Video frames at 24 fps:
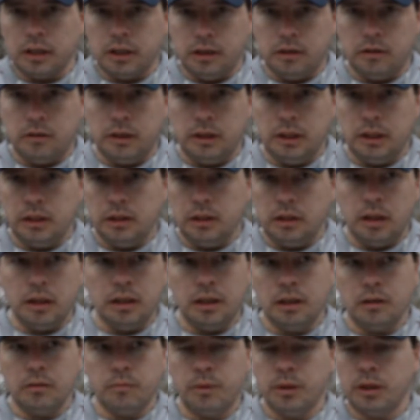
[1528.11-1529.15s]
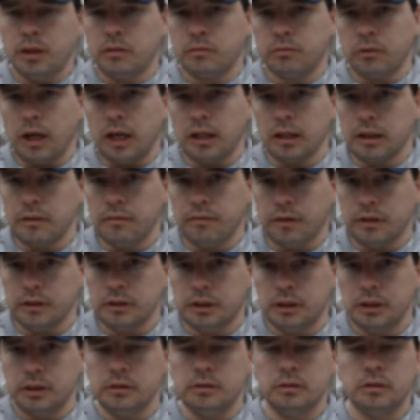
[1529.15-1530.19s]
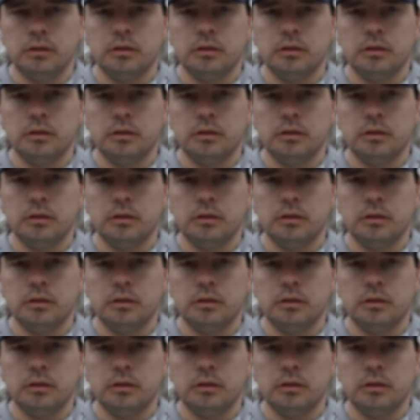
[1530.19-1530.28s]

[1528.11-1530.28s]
you know, and then a little bit of rally fun, too.